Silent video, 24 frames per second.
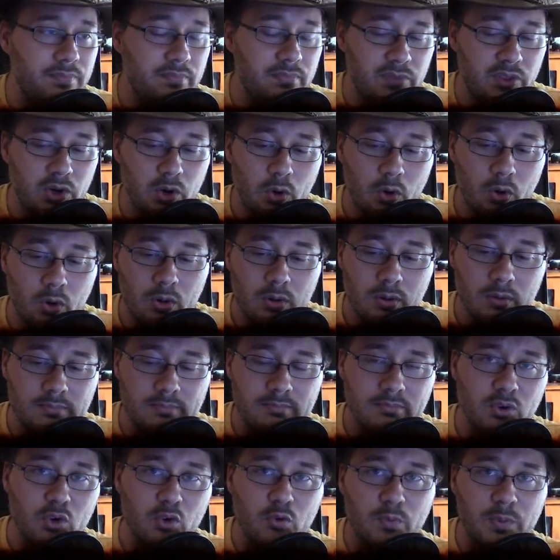the whole
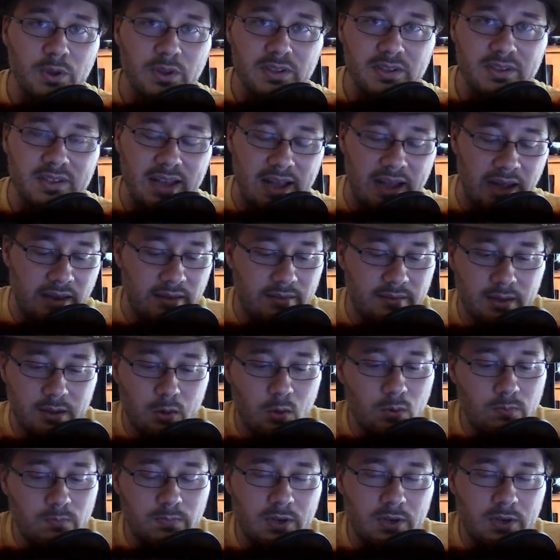movement and the whole